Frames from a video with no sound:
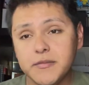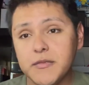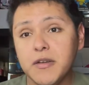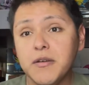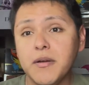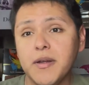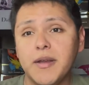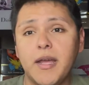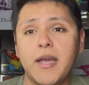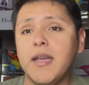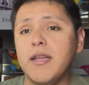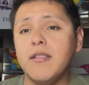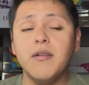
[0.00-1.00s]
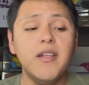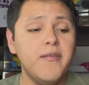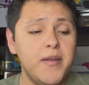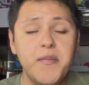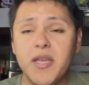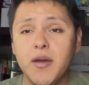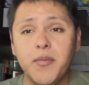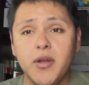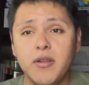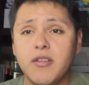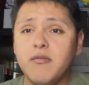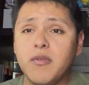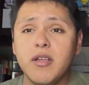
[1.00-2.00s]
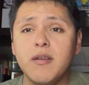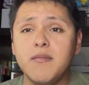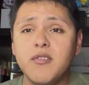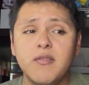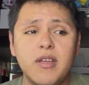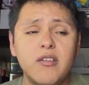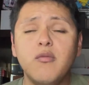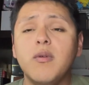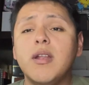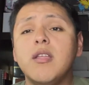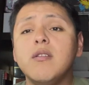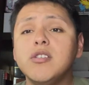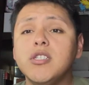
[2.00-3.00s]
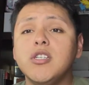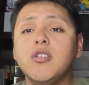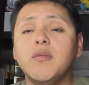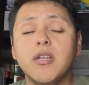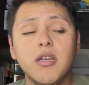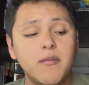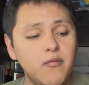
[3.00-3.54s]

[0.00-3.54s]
crud. I don't have any makeup on. That's when it comes, that's what I usually do when, come,